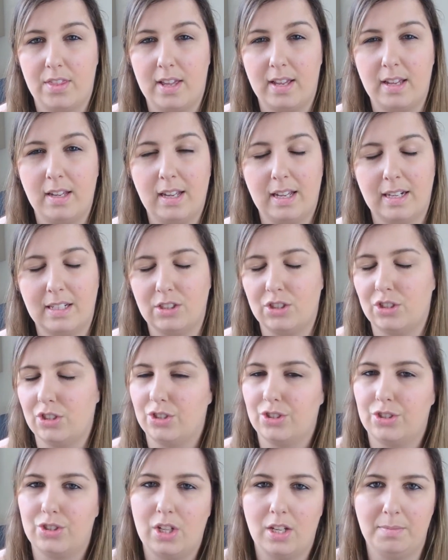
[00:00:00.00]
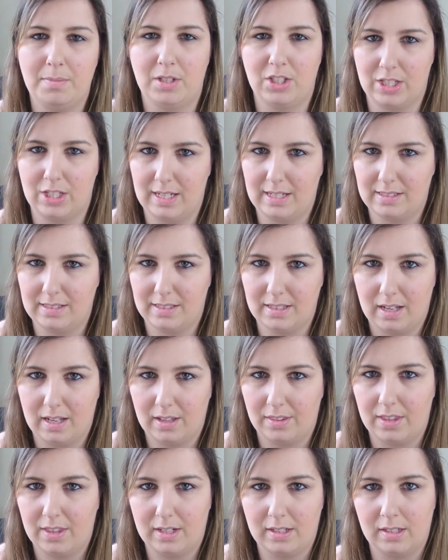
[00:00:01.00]
thing, and it's just so much
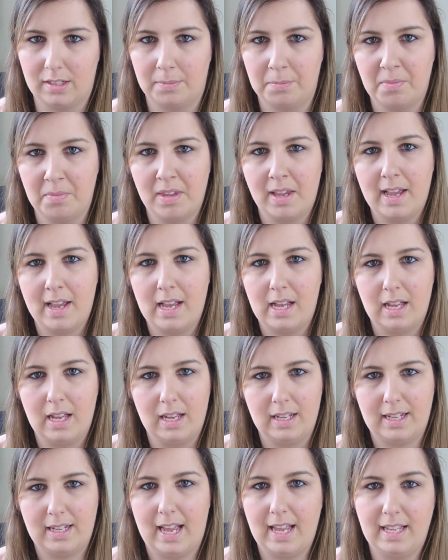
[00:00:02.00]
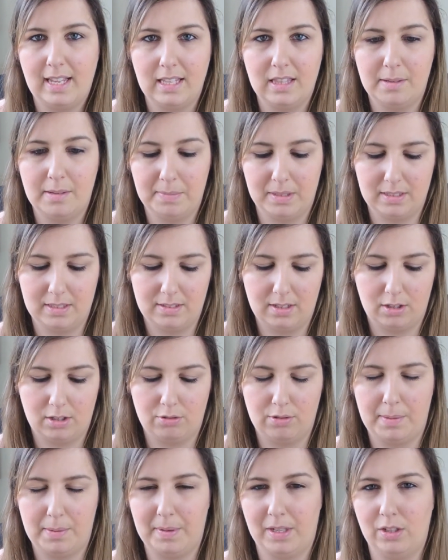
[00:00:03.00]
easier than caking them in sun
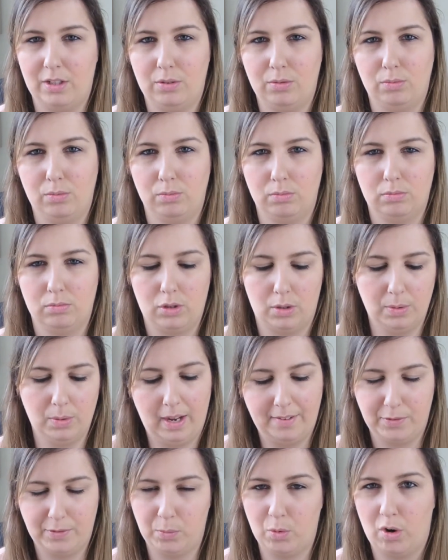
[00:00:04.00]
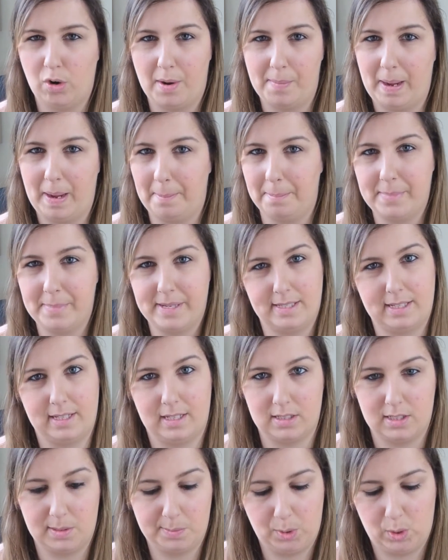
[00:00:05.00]
cream, and you don't have to worry about missing
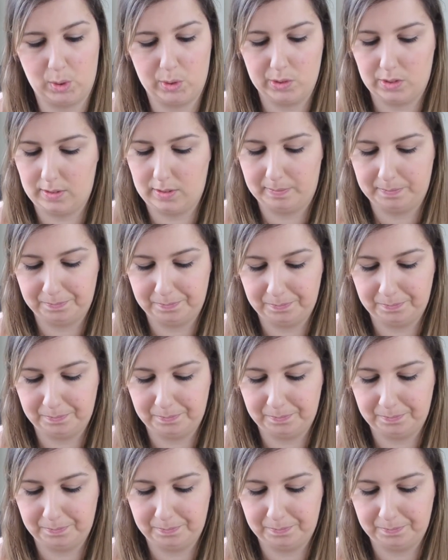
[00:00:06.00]
a spot.